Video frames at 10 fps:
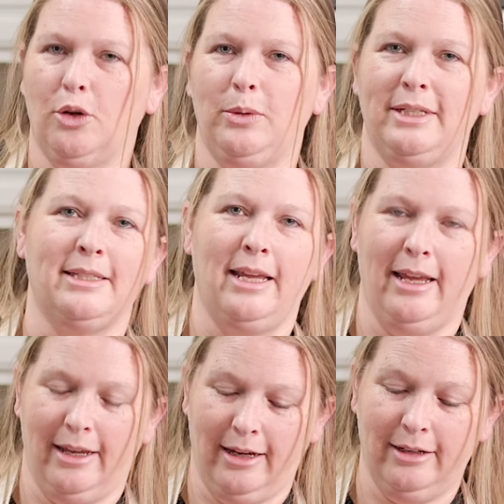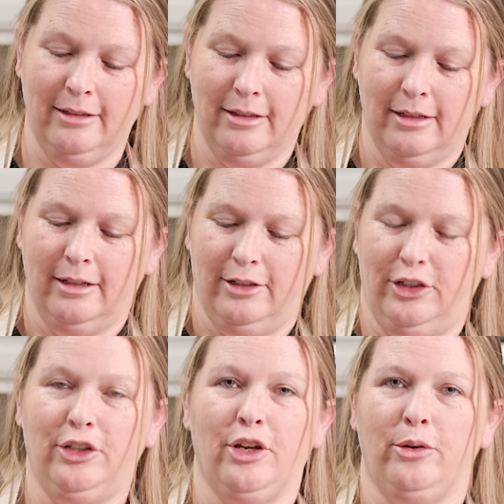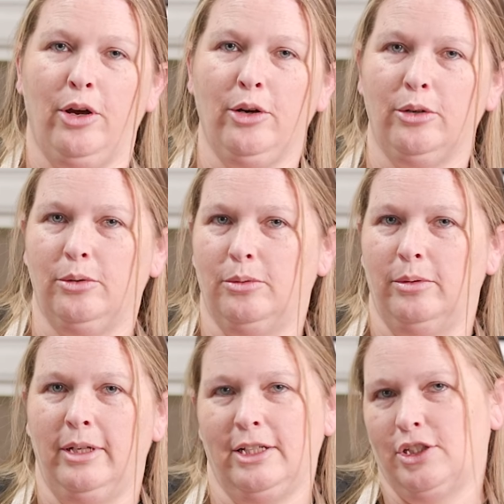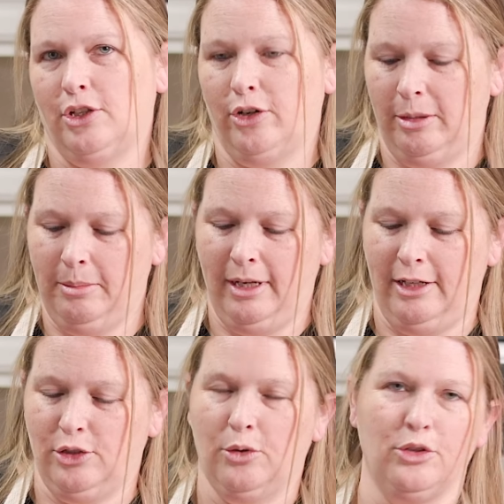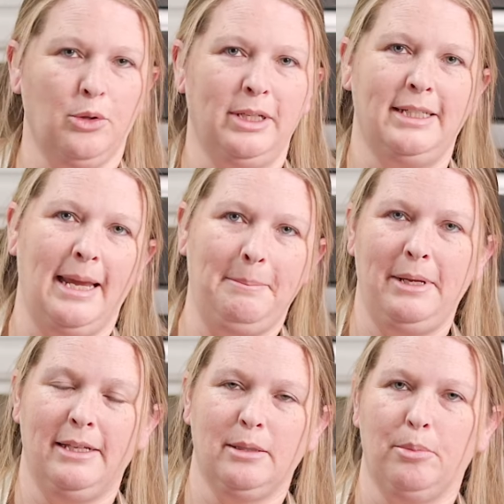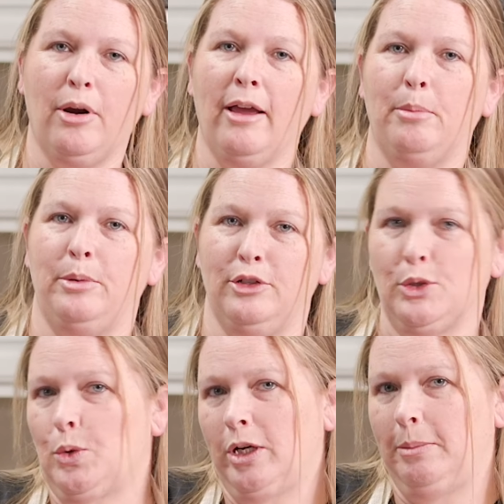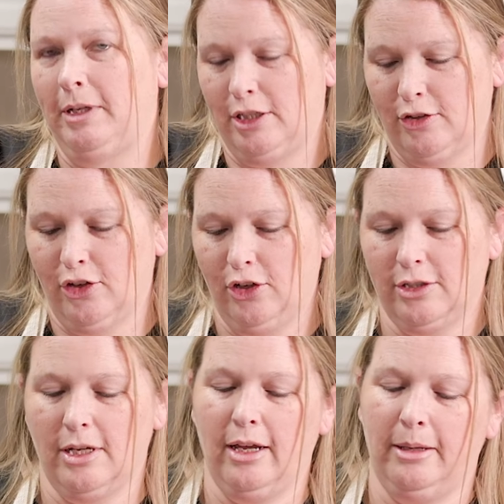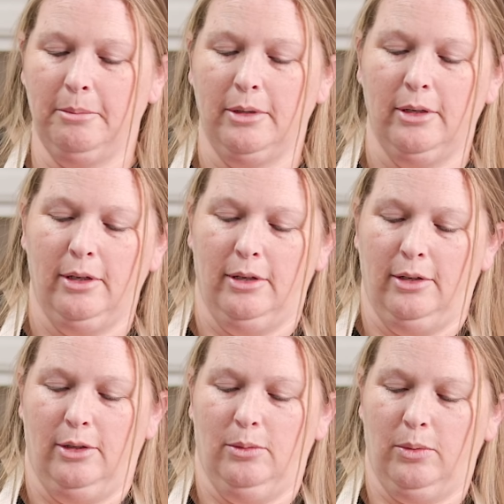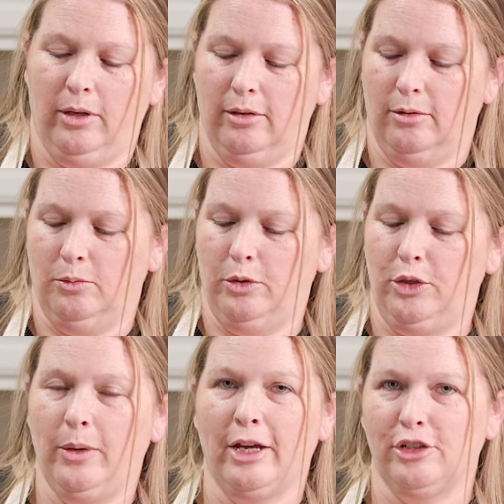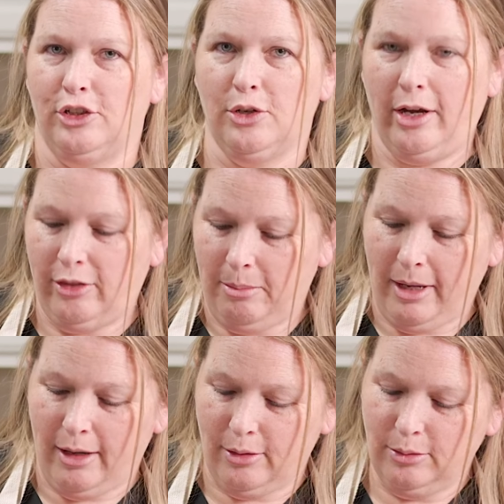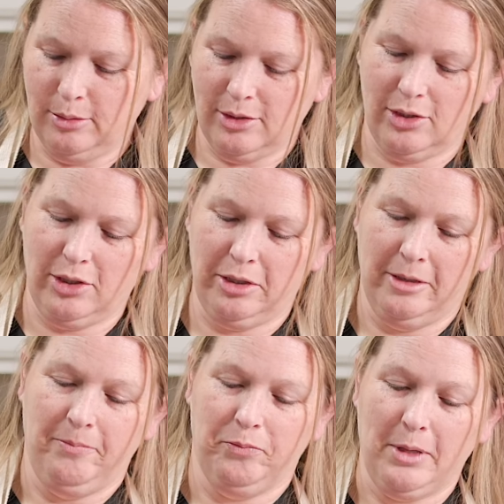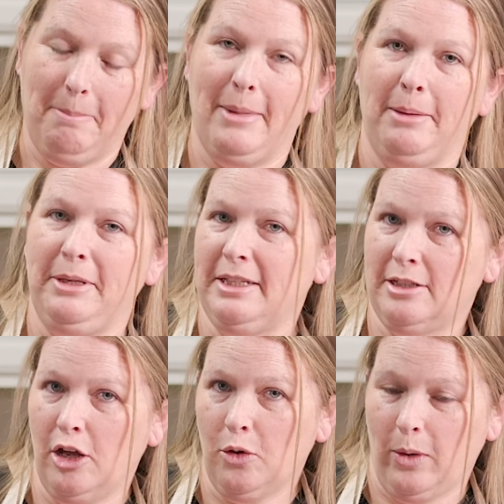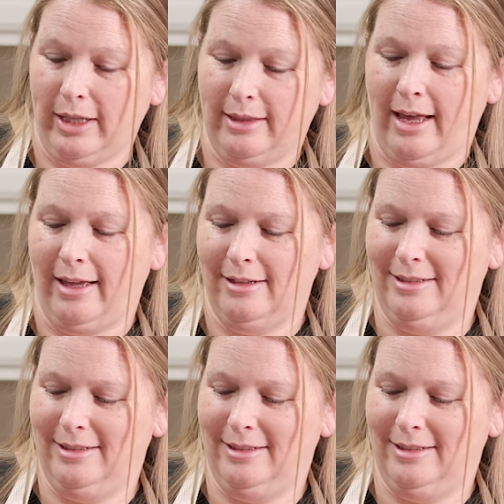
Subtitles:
always say, you know, oh, it's 30 minutes or it's only 10 minutes of prep and 20 minutes of cook time. Well, when you actually try them out, maybe it's not quite that.